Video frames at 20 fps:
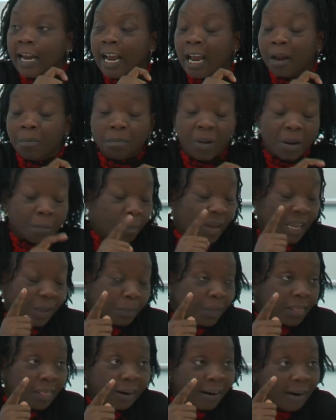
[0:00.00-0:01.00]
And
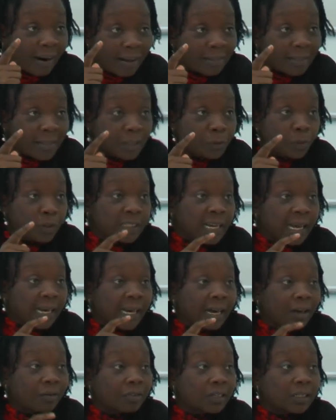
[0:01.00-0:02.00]
maybe there are others which I
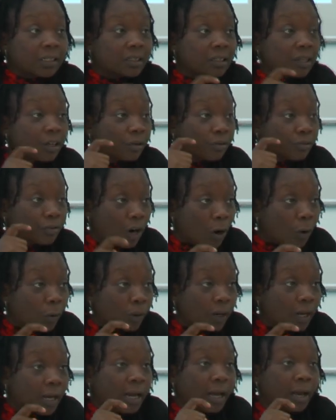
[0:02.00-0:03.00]
haven't
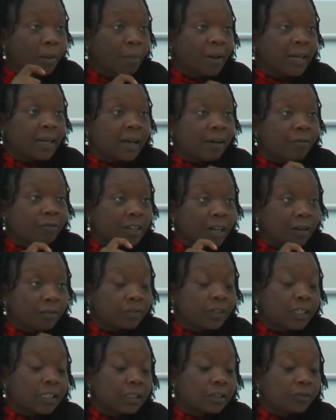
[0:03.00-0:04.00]
found, but I've
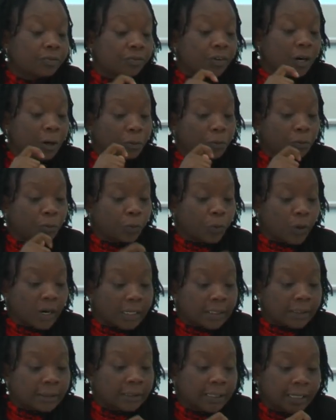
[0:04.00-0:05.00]
definitely found
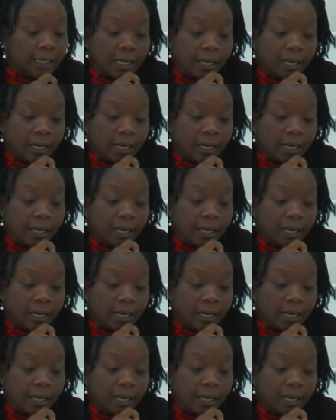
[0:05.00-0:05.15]
one